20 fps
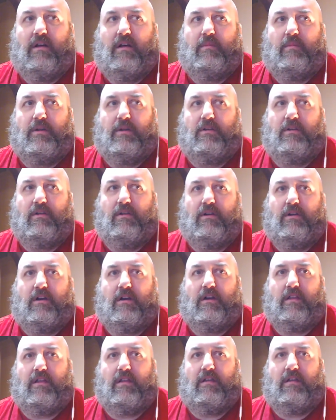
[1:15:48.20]
when you
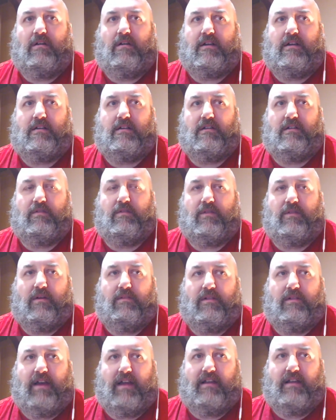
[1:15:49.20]
look at the likes of
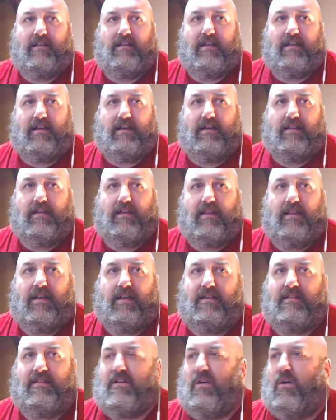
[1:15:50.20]
Kante,
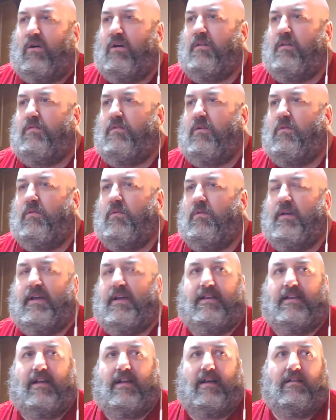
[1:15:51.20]
that's the kind of role that
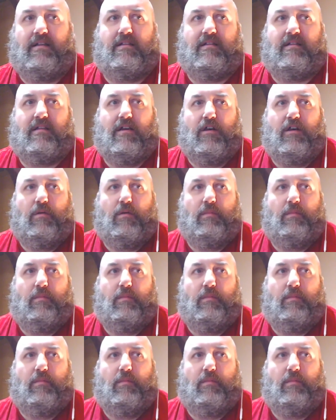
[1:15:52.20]
he does.